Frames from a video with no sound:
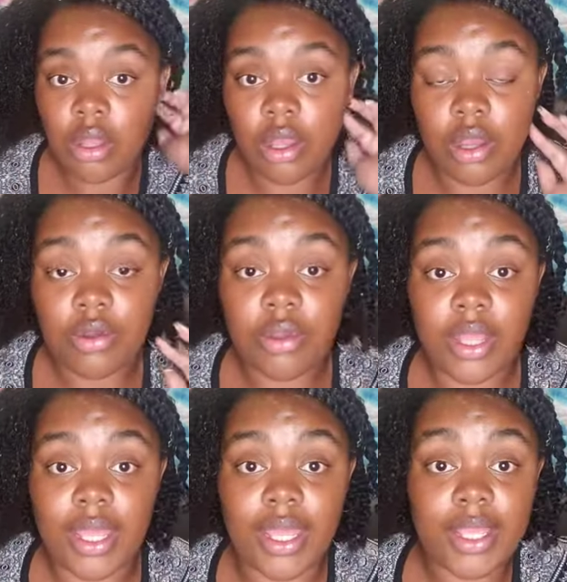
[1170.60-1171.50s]

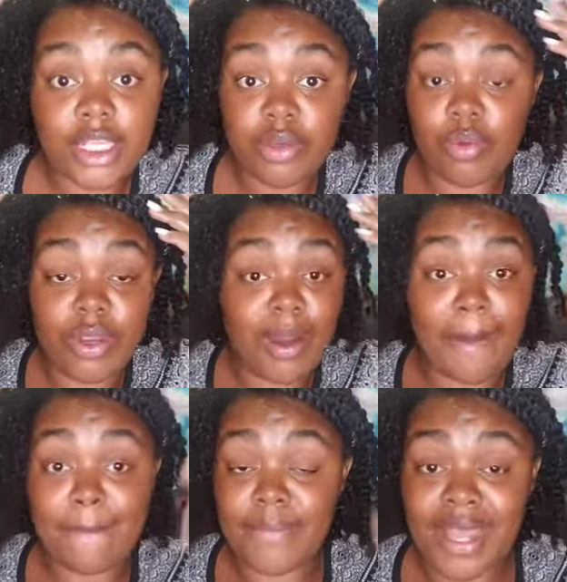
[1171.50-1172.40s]
Okay, so we are
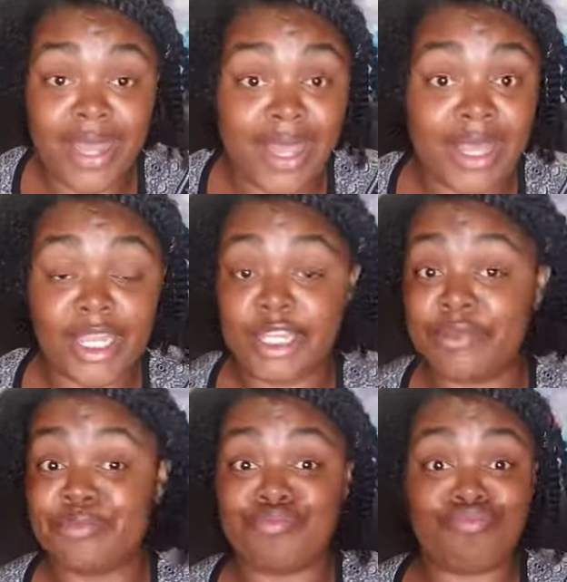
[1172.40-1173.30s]
back.
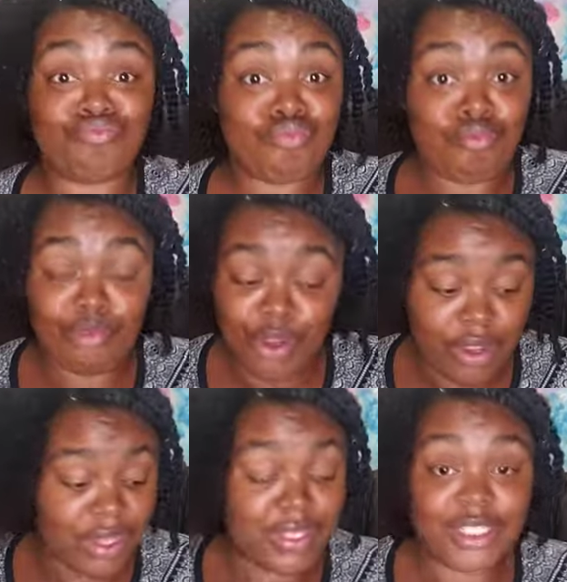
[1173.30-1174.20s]

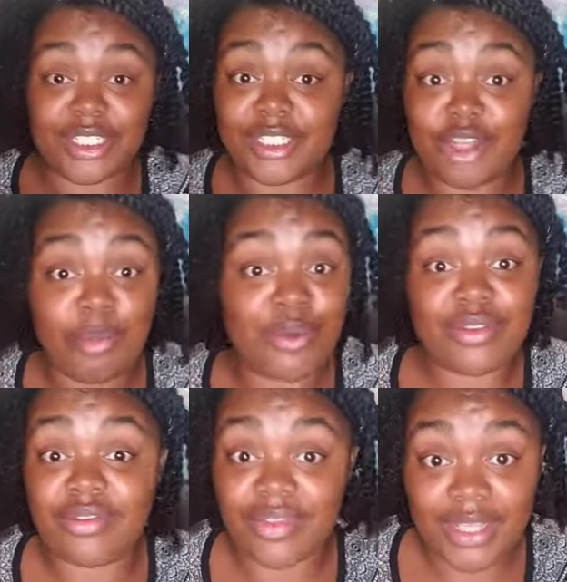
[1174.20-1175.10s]
She's
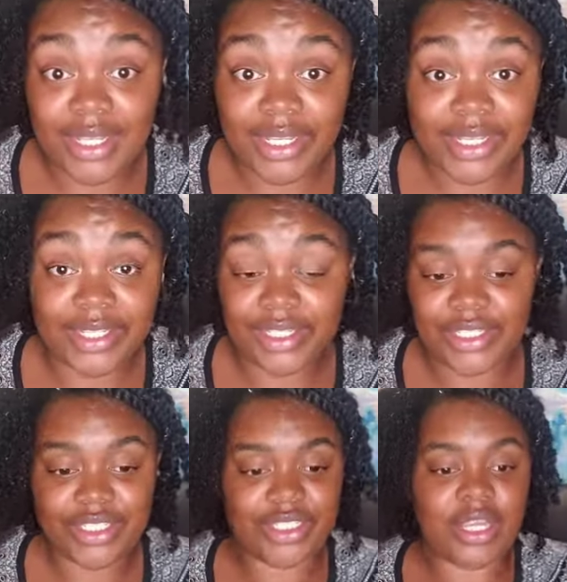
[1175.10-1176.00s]
almost
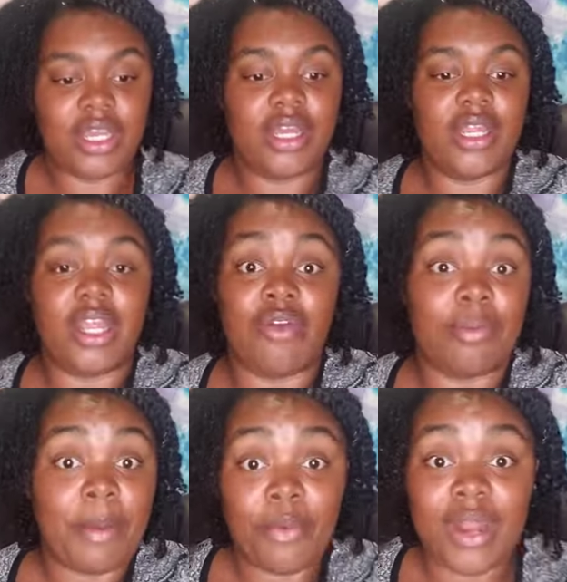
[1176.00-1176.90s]
finished. Now
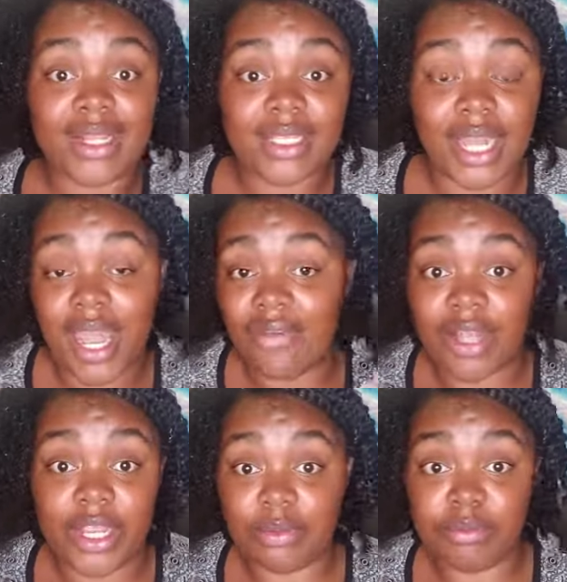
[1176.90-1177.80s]
remember when I said I have
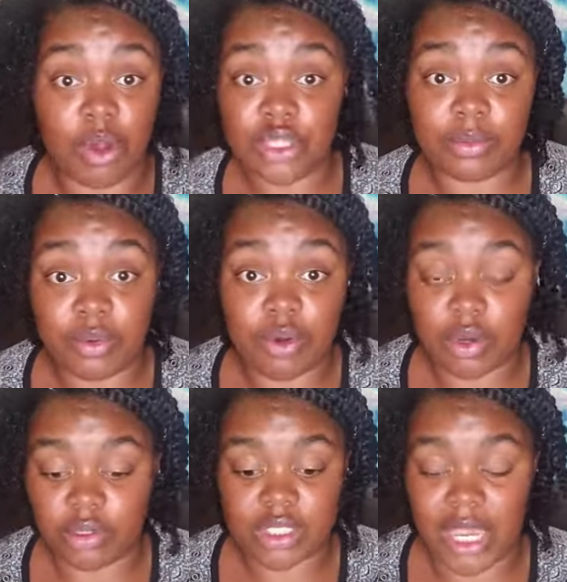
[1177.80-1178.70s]
like multiple
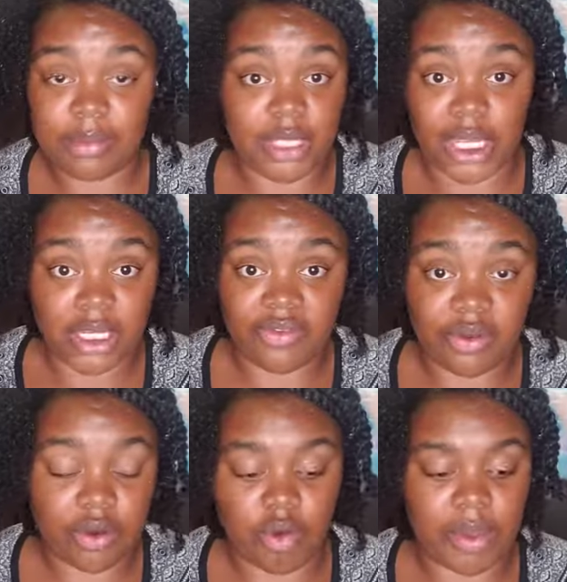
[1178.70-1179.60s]
curl types, like a different
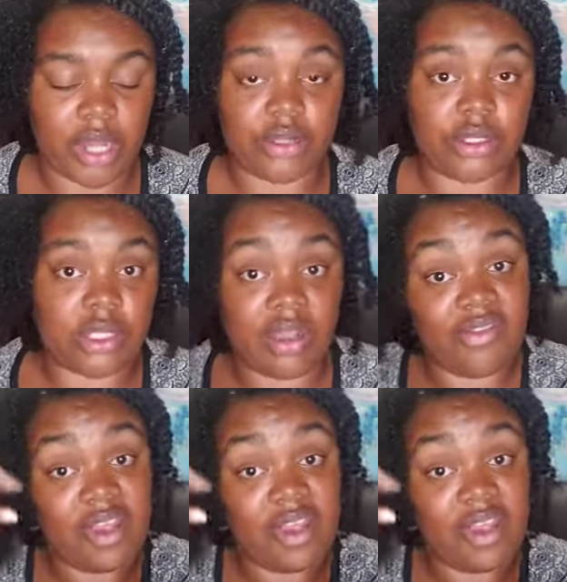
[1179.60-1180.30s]
curl patterns and stuff?